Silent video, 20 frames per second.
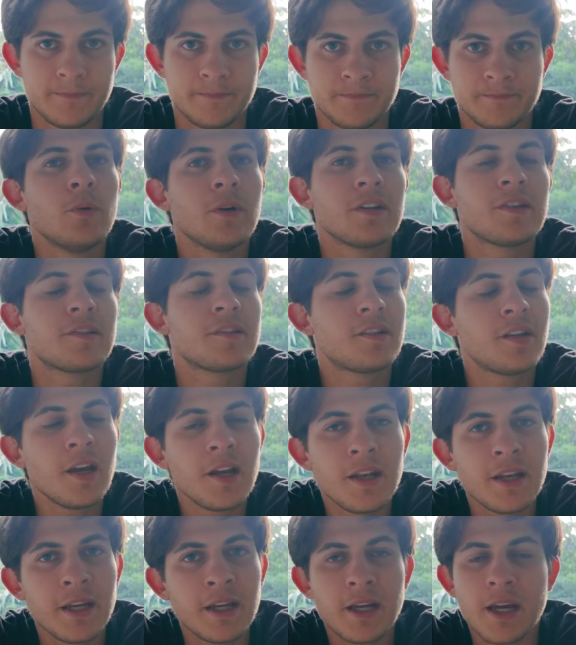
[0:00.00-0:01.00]
He was
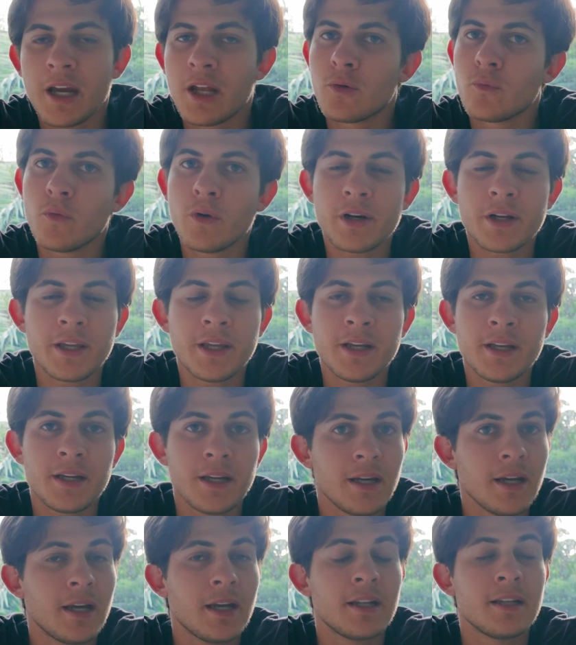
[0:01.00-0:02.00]
studying and
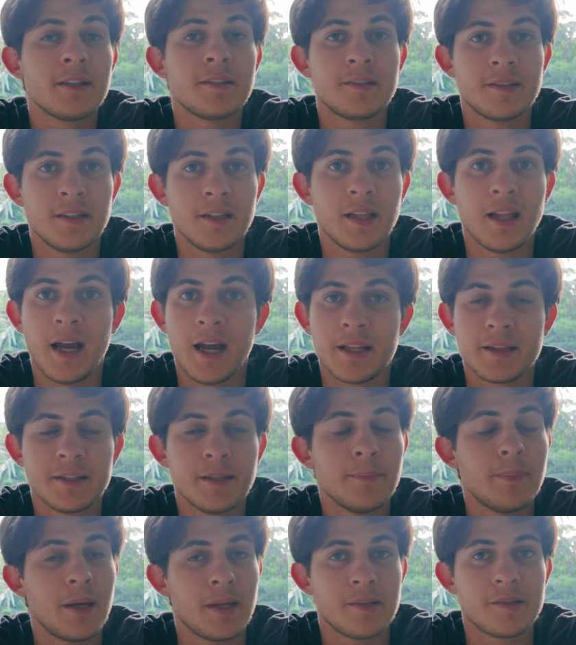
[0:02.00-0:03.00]
working and still had
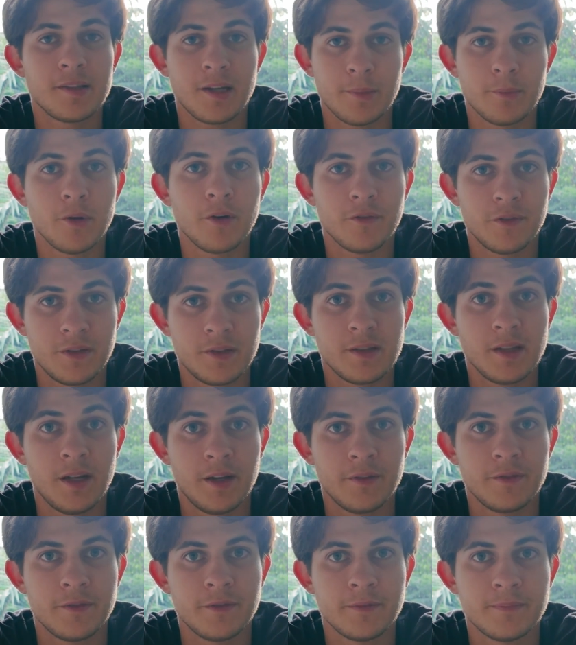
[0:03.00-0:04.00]
the best time of his
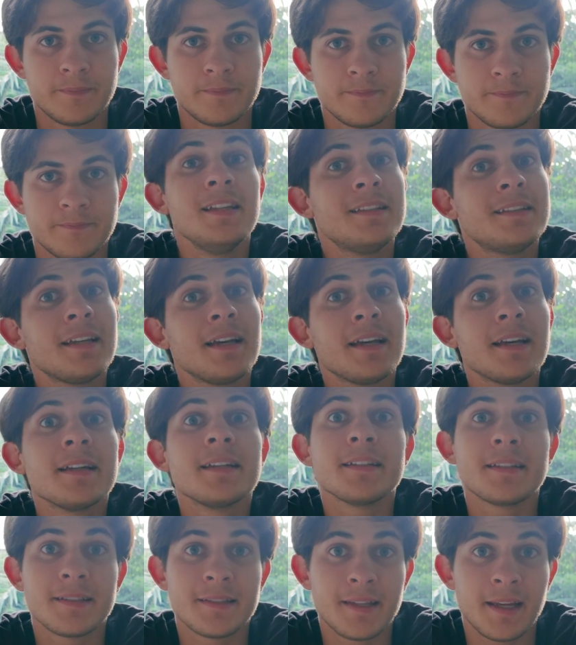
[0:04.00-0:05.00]
life. Tita
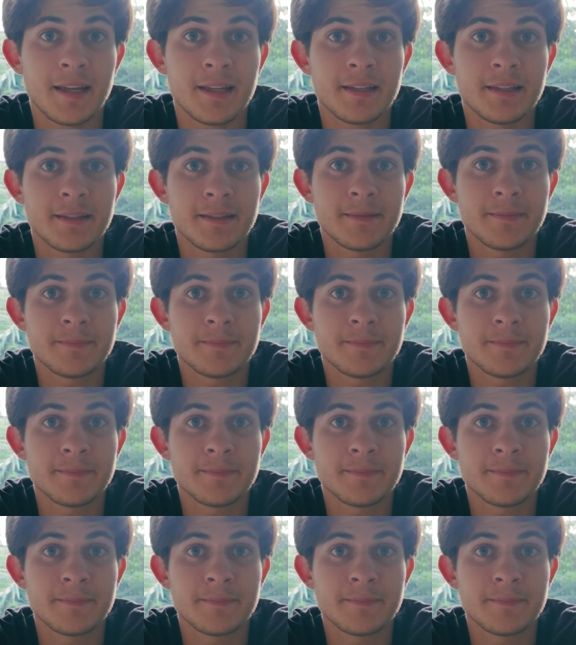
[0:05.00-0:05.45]
said,